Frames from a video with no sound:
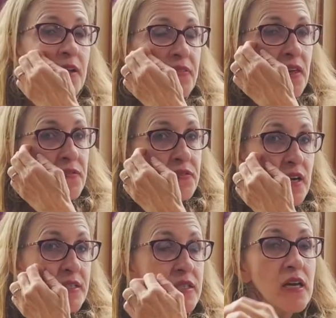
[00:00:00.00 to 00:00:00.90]
They've
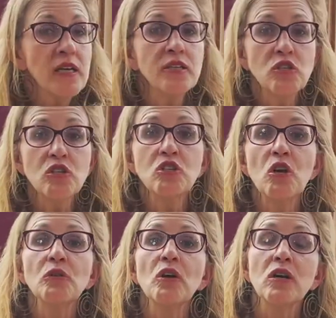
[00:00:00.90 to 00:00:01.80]
done studies to
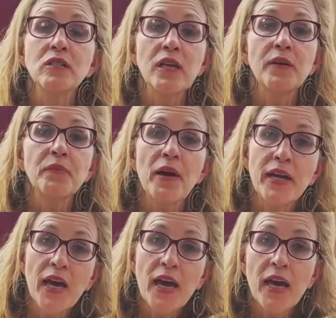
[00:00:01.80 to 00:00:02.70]
show dogs like
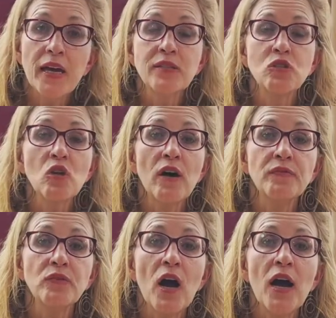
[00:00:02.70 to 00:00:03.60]
reggae and
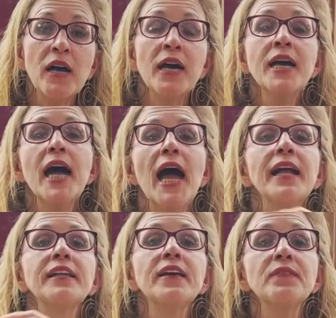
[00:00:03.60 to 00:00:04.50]
soft rock,
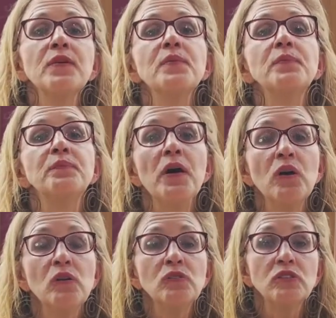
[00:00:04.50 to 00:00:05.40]
and give them a
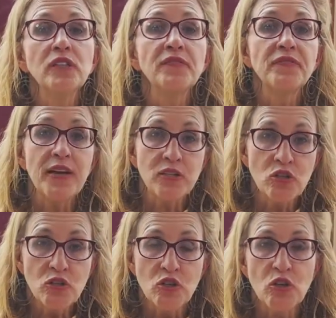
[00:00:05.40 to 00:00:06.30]
bone to
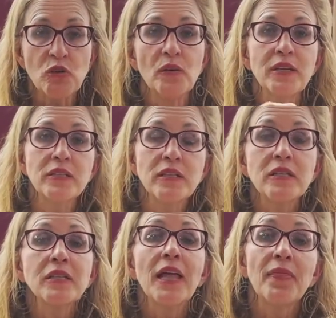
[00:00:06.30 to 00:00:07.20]
fester chew and
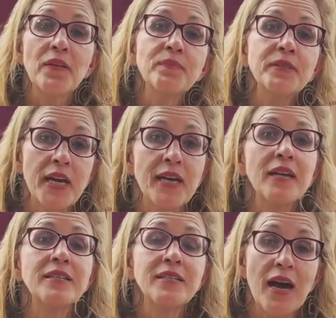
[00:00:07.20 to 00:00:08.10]
let them take a
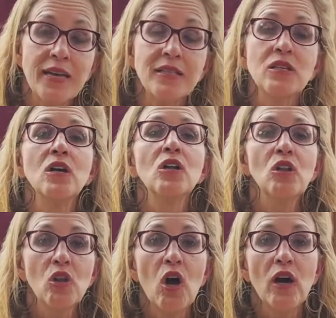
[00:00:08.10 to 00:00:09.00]
nice
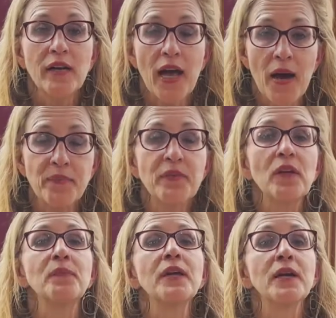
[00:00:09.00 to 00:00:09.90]
long nap. They'll
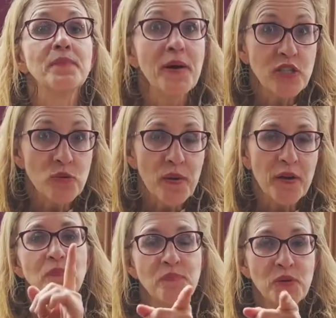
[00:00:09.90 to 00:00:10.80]
be in a much
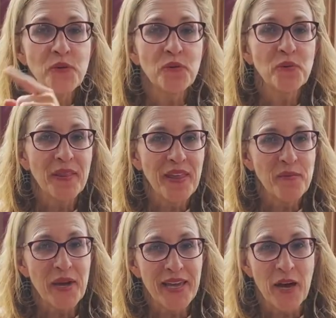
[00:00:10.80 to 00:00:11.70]
better mood when they
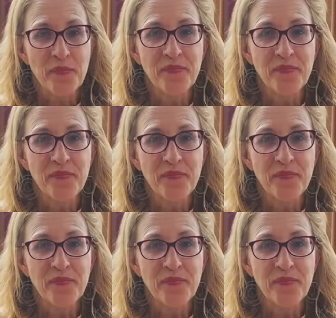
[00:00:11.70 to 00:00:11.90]
wake up.